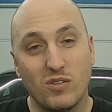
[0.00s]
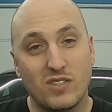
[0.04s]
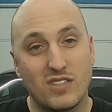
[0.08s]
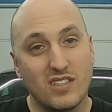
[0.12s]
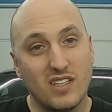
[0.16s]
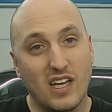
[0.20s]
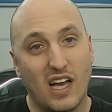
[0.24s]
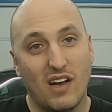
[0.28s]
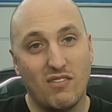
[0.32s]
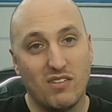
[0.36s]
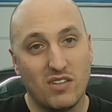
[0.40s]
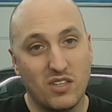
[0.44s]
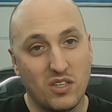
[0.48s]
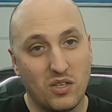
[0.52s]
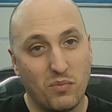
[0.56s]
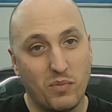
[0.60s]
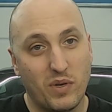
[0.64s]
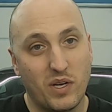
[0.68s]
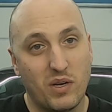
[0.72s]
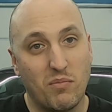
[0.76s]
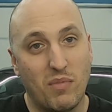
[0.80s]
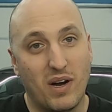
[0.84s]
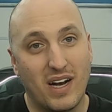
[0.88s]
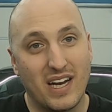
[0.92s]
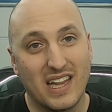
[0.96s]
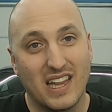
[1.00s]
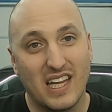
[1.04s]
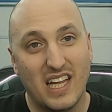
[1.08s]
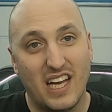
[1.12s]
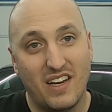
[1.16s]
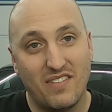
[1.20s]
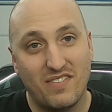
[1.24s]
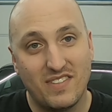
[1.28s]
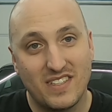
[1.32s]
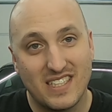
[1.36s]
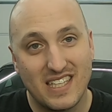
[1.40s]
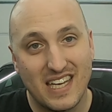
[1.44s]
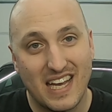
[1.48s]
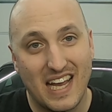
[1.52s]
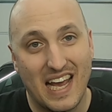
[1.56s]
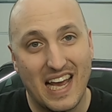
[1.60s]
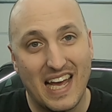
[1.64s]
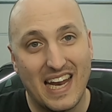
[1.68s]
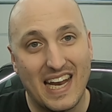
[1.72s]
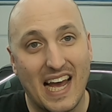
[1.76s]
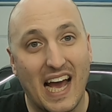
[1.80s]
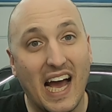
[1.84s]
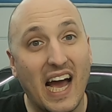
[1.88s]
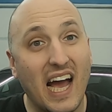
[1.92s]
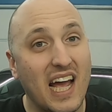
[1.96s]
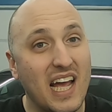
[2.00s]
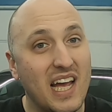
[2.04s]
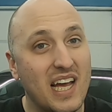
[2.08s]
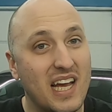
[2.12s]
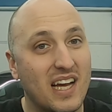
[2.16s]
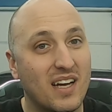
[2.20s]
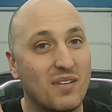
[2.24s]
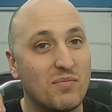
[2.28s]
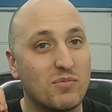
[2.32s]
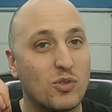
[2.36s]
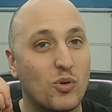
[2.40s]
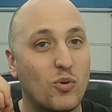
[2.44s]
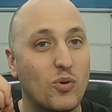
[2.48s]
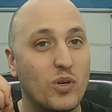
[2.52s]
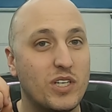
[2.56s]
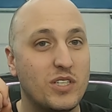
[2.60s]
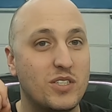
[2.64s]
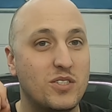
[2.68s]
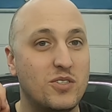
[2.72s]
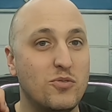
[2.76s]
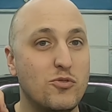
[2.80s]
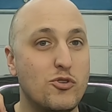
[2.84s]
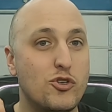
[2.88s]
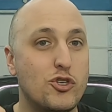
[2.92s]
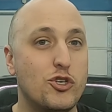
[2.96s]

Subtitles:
we still have a little bit of money left and I am going to